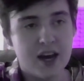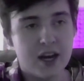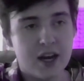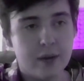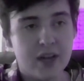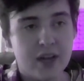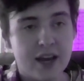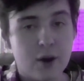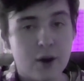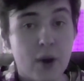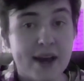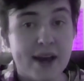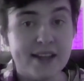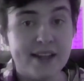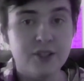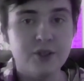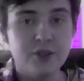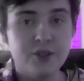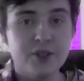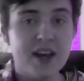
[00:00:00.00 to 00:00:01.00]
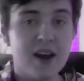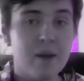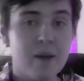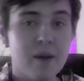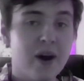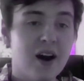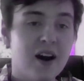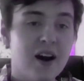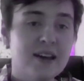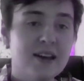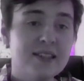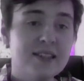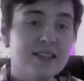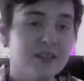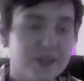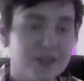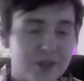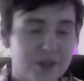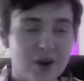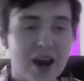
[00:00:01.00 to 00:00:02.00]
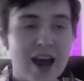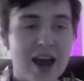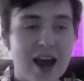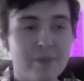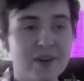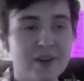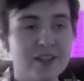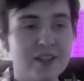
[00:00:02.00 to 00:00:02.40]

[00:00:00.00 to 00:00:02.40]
And I'm like, "Wait, did you say I passed?" And I was so happy.